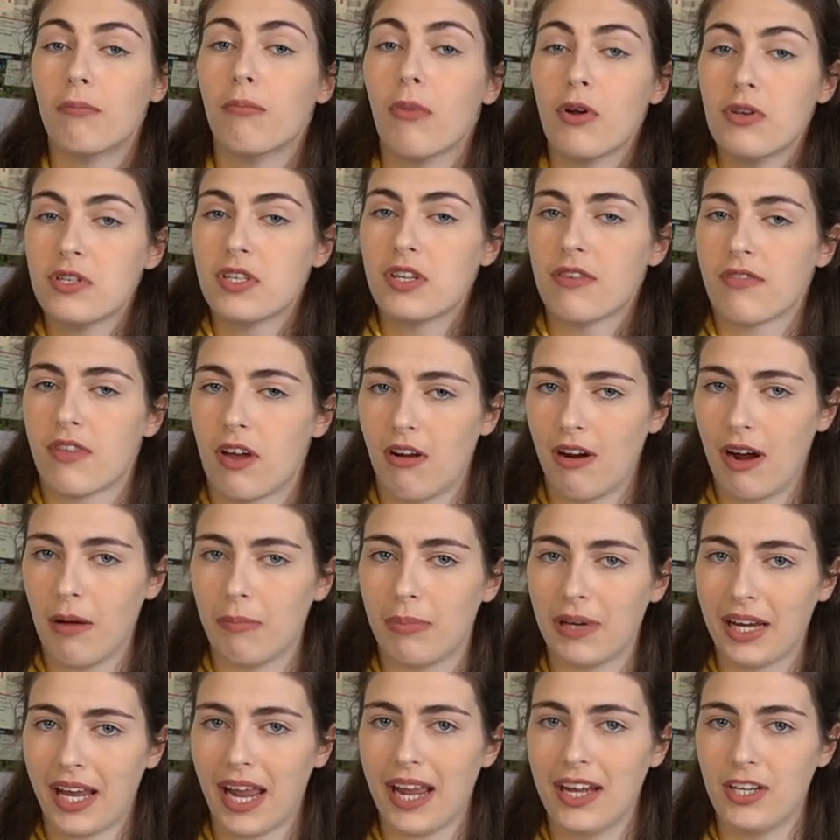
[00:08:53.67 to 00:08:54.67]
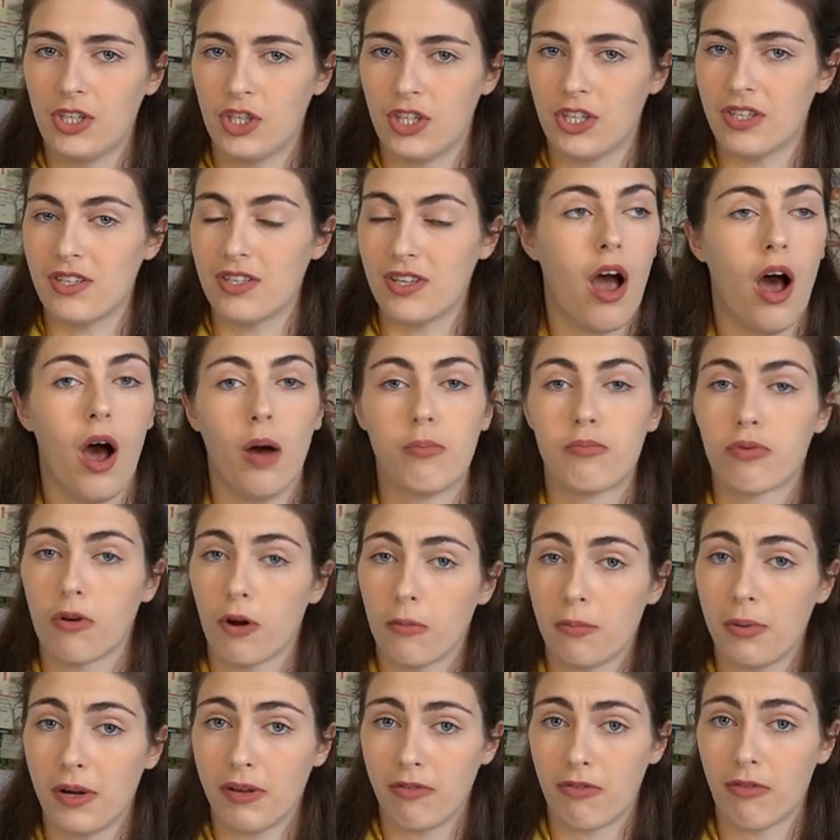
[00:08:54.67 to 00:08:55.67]
Most of their applications are
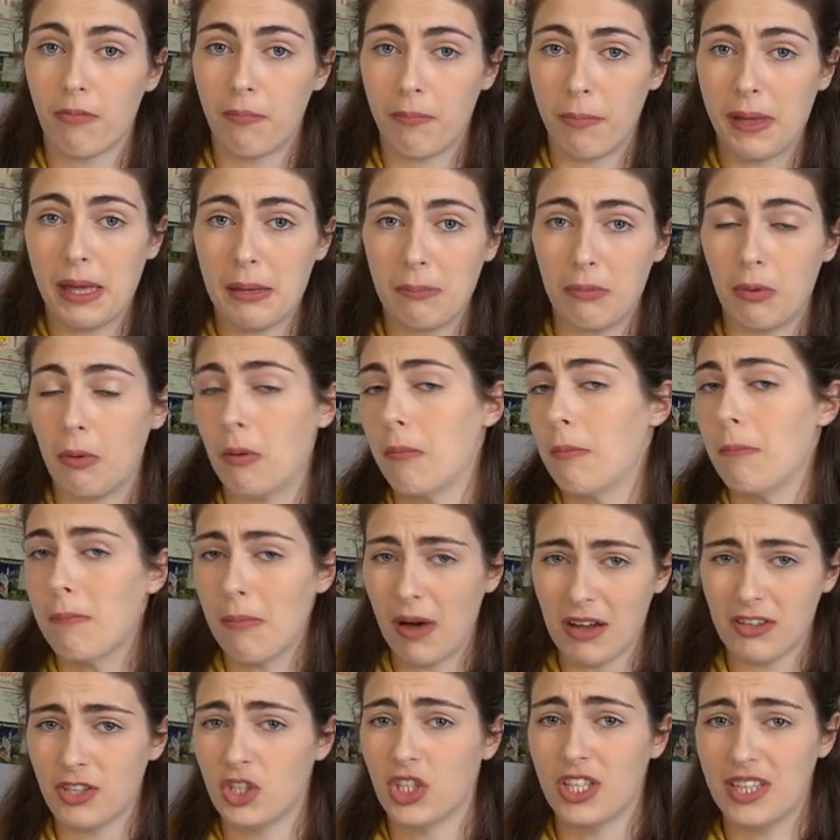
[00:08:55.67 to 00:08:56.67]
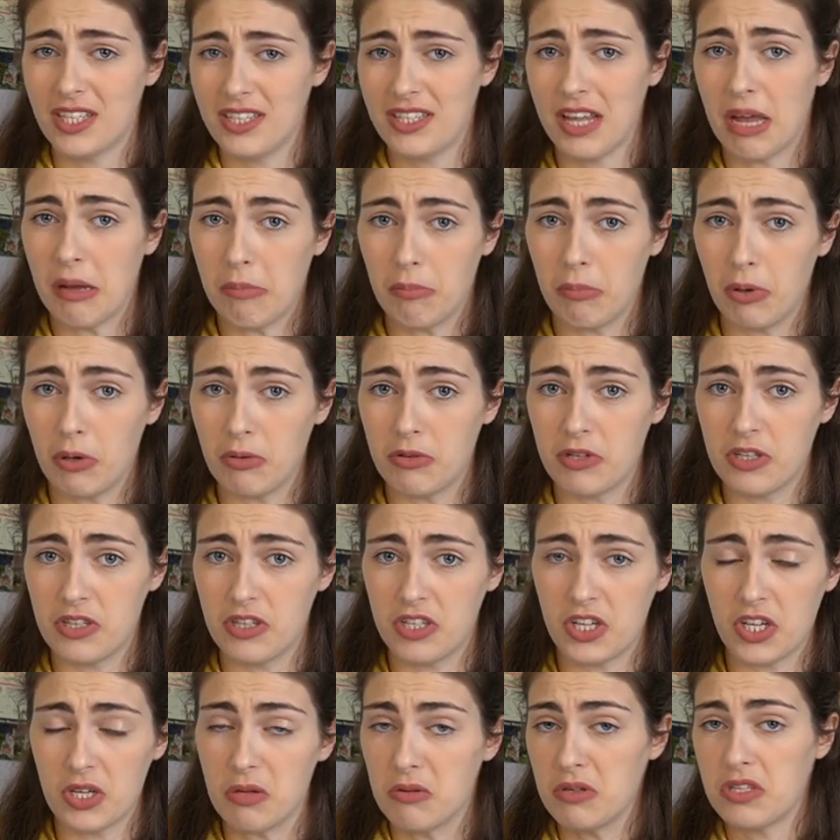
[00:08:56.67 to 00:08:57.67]
probably from people much in the same boat
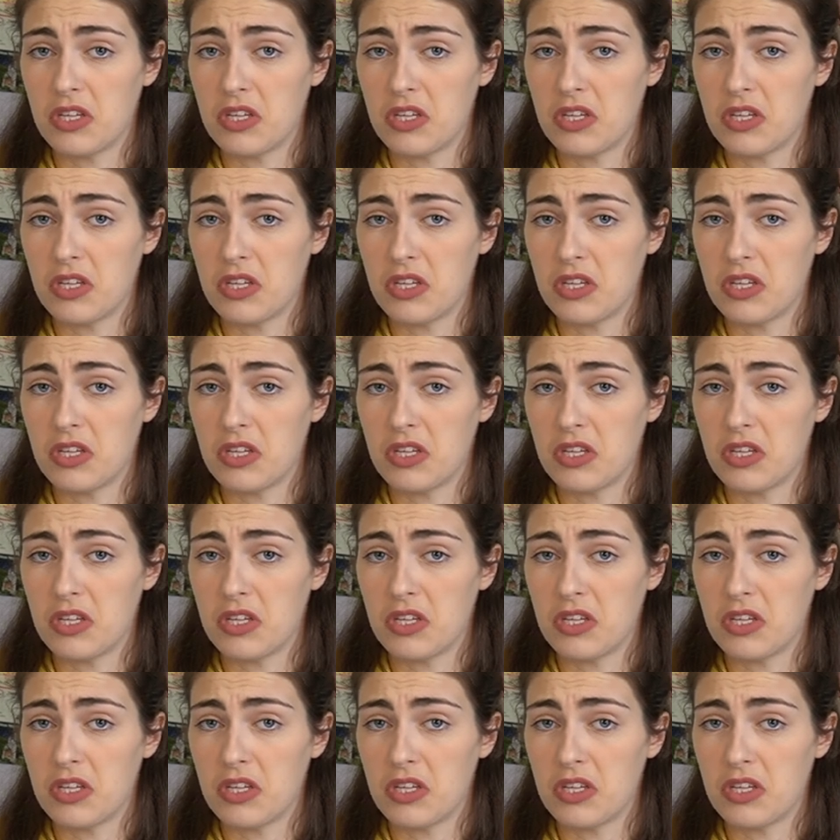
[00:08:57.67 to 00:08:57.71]
as you.